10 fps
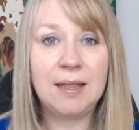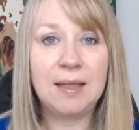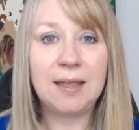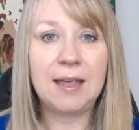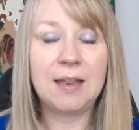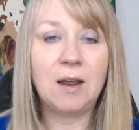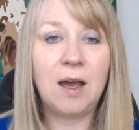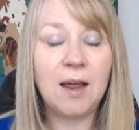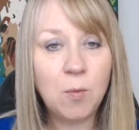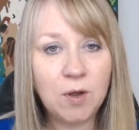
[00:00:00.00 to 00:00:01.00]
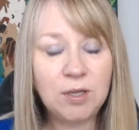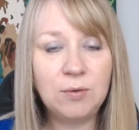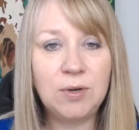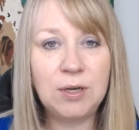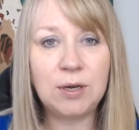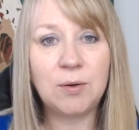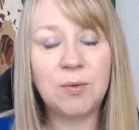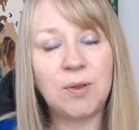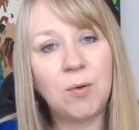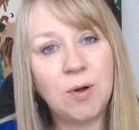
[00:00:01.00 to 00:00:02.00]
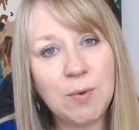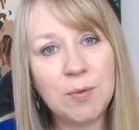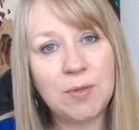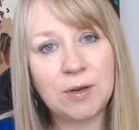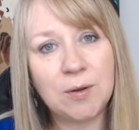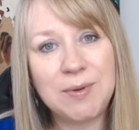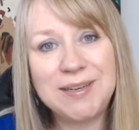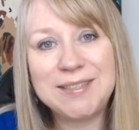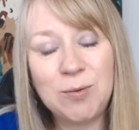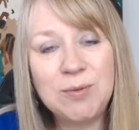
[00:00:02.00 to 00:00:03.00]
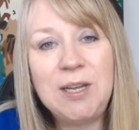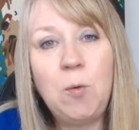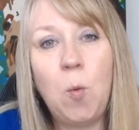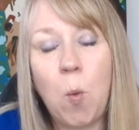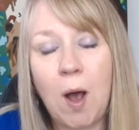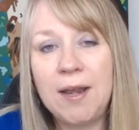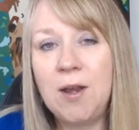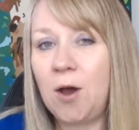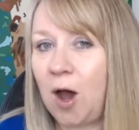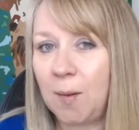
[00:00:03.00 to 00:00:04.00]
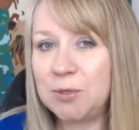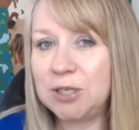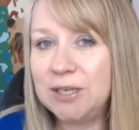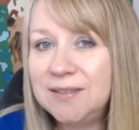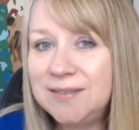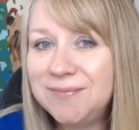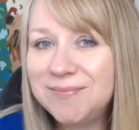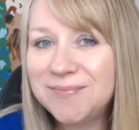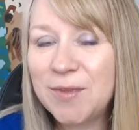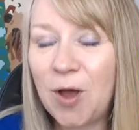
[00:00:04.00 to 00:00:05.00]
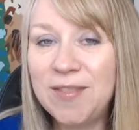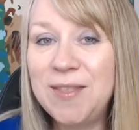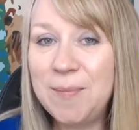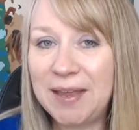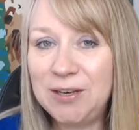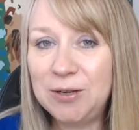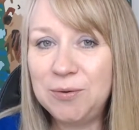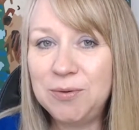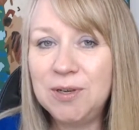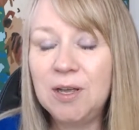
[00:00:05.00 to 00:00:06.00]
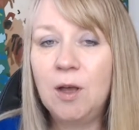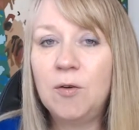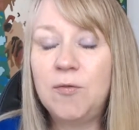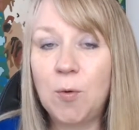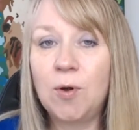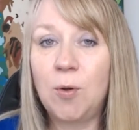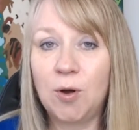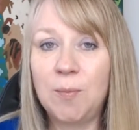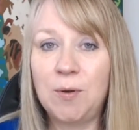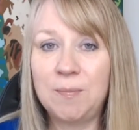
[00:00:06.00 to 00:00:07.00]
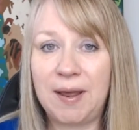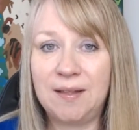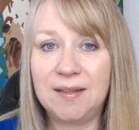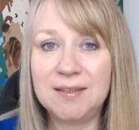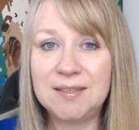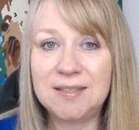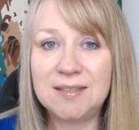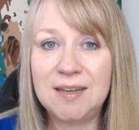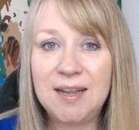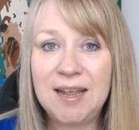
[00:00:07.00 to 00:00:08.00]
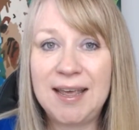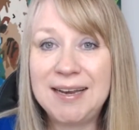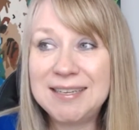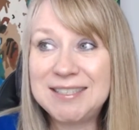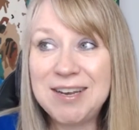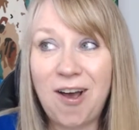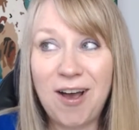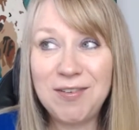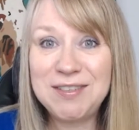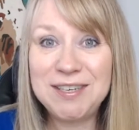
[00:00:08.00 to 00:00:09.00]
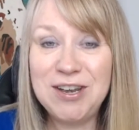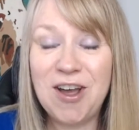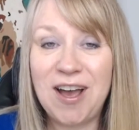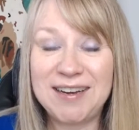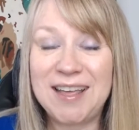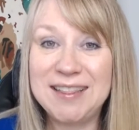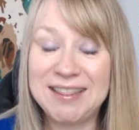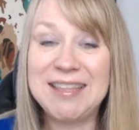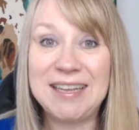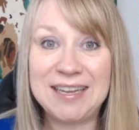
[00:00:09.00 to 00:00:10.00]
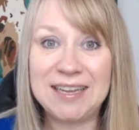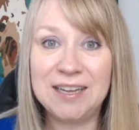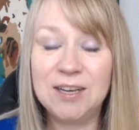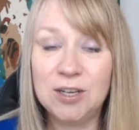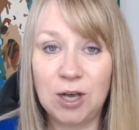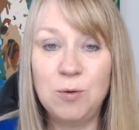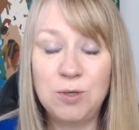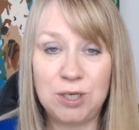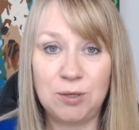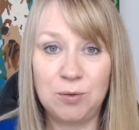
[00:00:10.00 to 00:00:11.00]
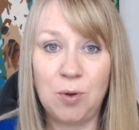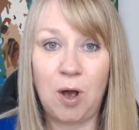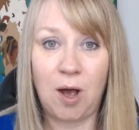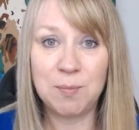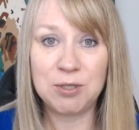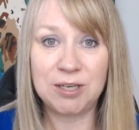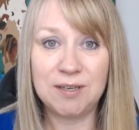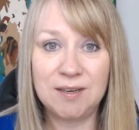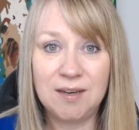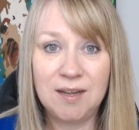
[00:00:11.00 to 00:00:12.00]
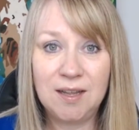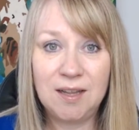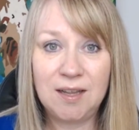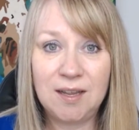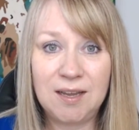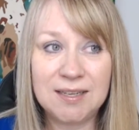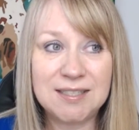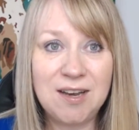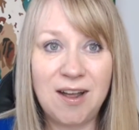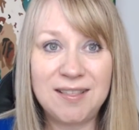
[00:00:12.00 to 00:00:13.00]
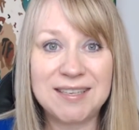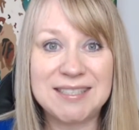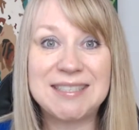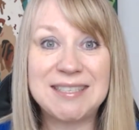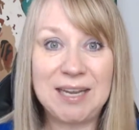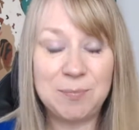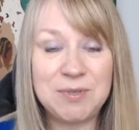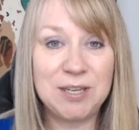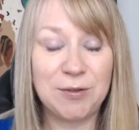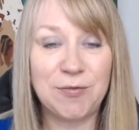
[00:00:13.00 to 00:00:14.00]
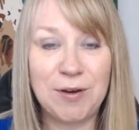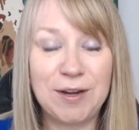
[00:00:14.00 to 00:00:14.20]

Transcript: And I want you to know that hormone therapy is only one option on the menu for hormone balance. And it's often not the go-to option. It's not the skip to the front of the